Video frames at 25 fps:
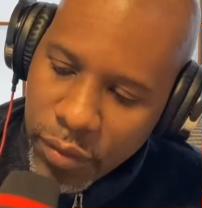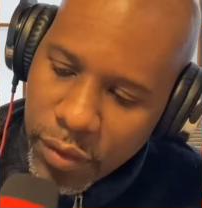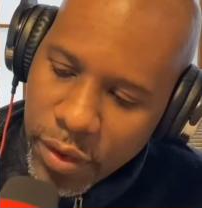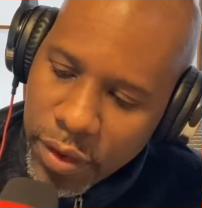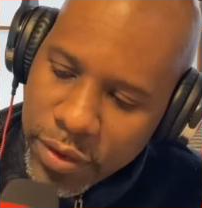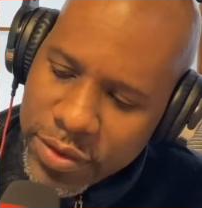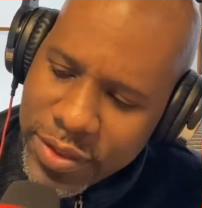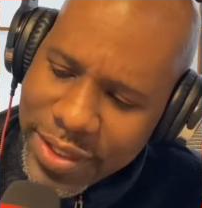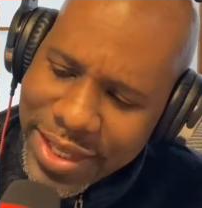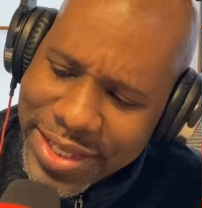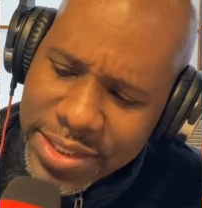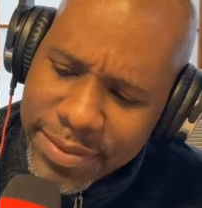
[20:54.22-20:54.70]

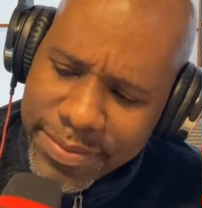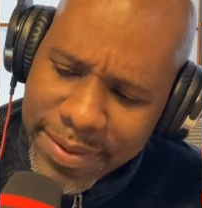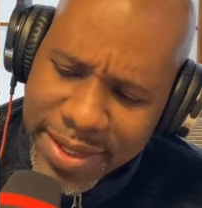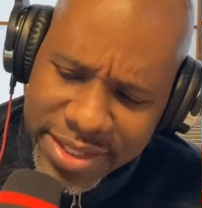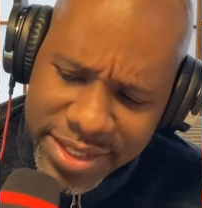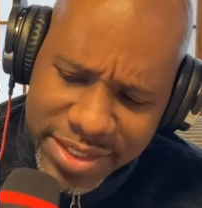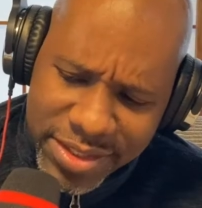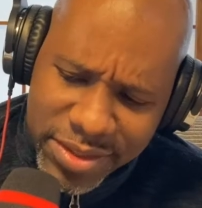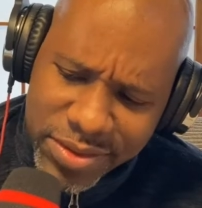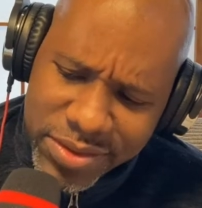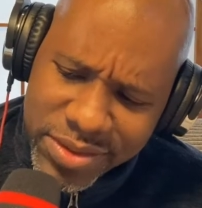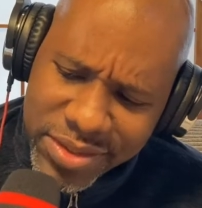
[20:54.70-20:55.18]
So that's about
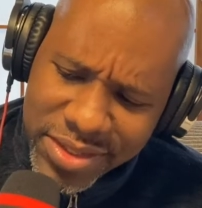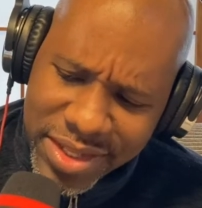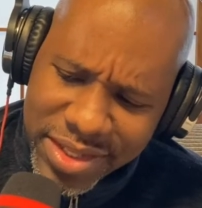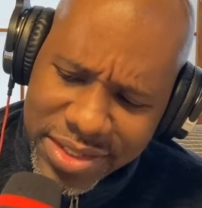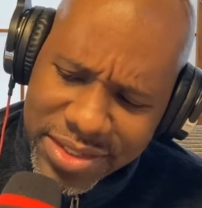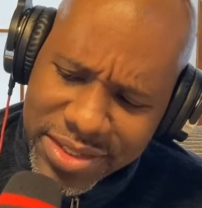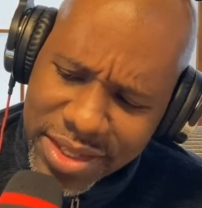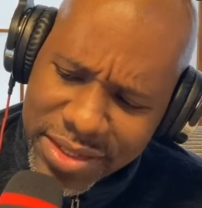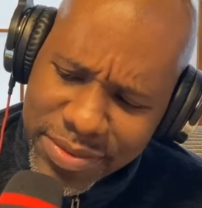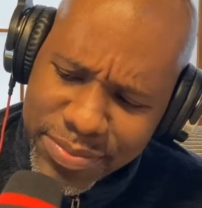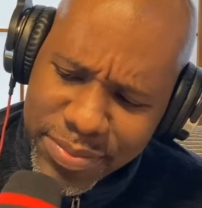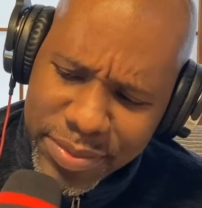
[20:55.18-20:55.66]
it.
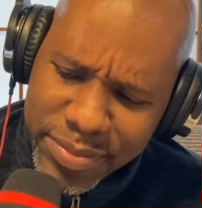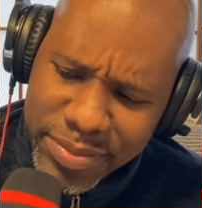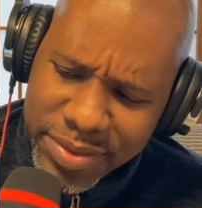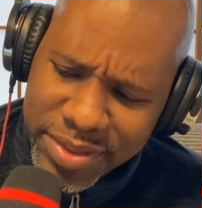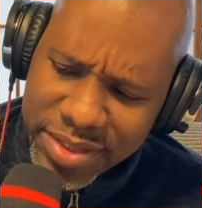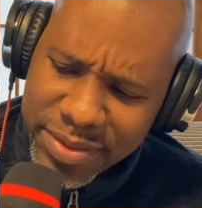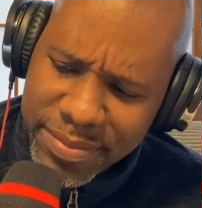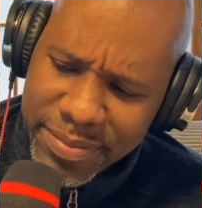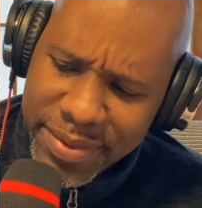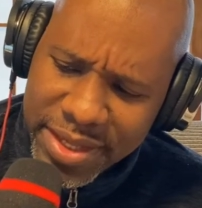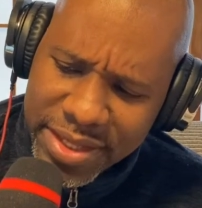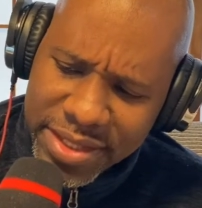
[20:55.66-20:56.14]
That's pretty
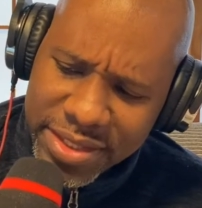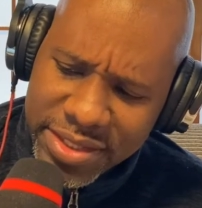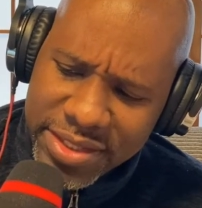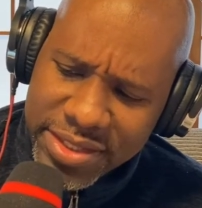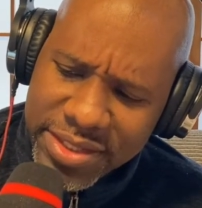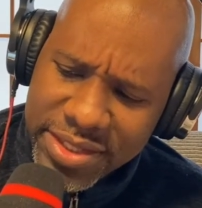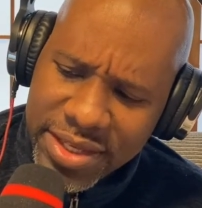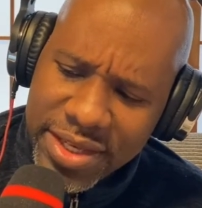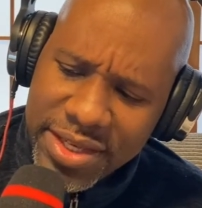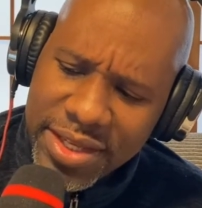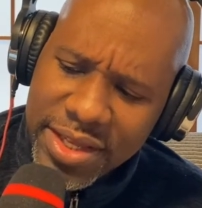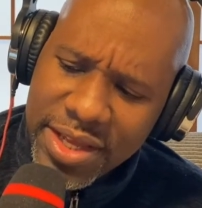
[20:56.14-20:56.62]
much the main
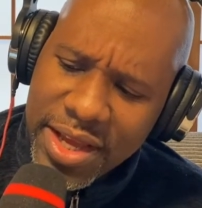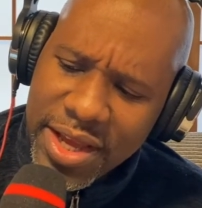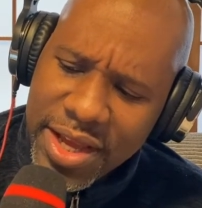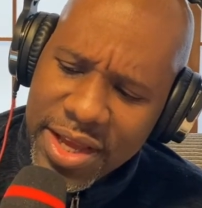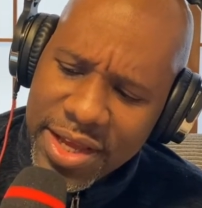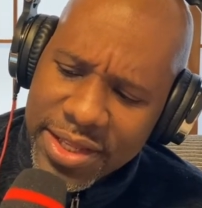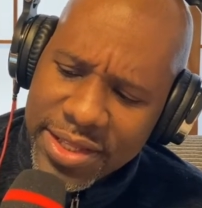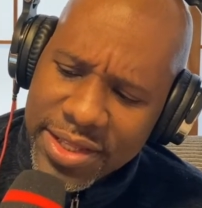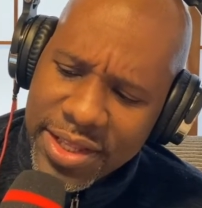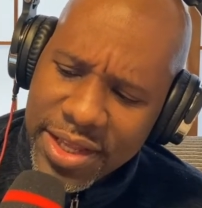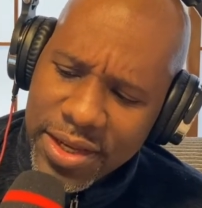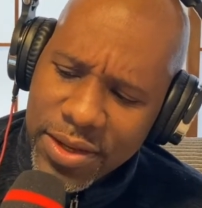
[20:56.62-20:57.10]
shit
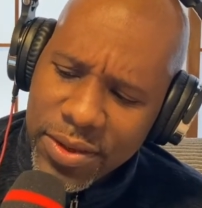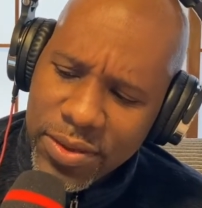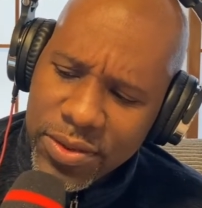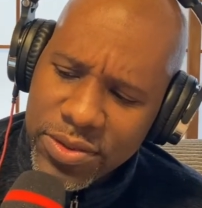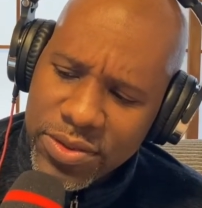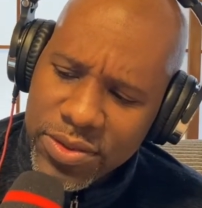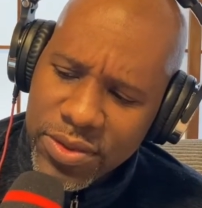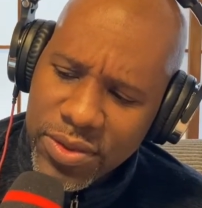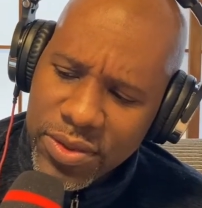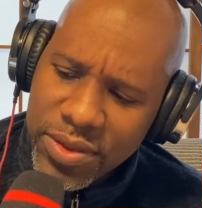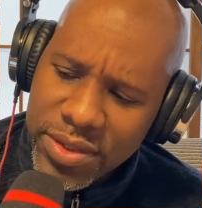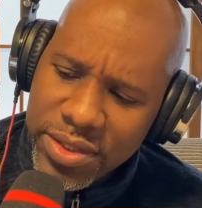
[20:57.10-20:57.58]
that
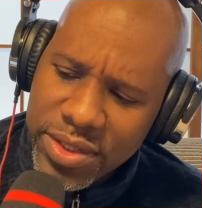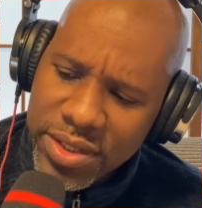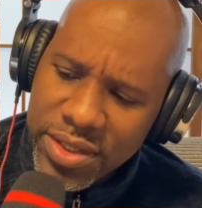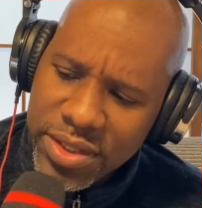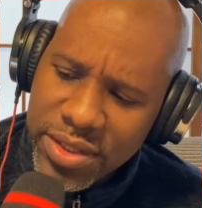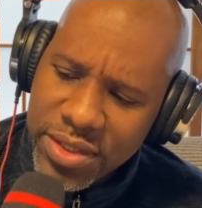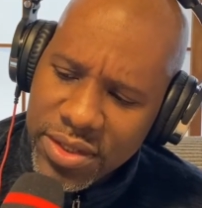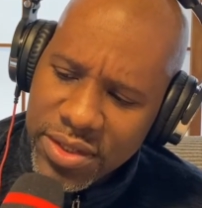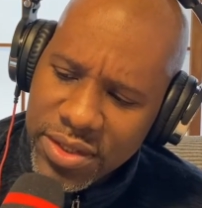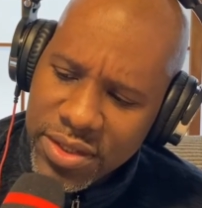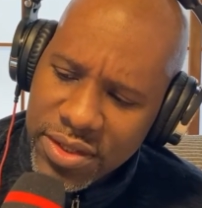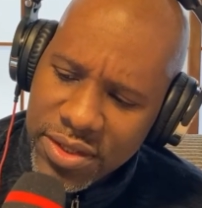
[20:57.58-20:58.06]
goes on
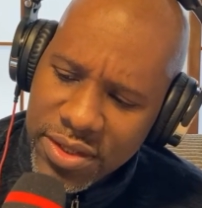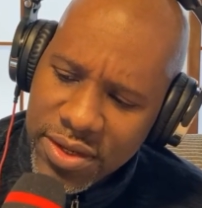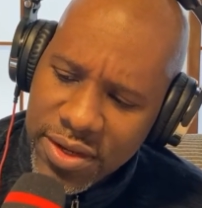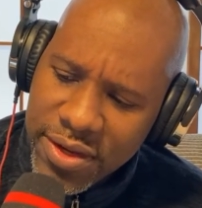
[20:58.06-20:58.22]
here.